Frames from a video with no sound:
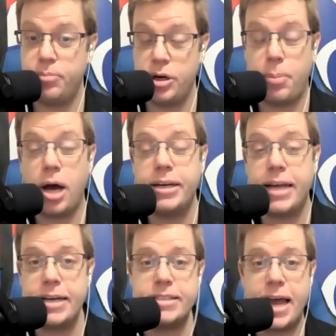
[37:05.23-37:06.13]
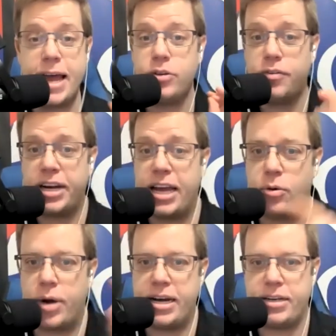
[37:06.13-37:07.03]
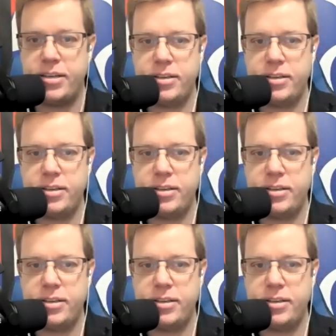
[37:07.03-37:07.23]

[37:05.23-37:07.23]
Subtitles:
your podcast. And don't forget, rate it.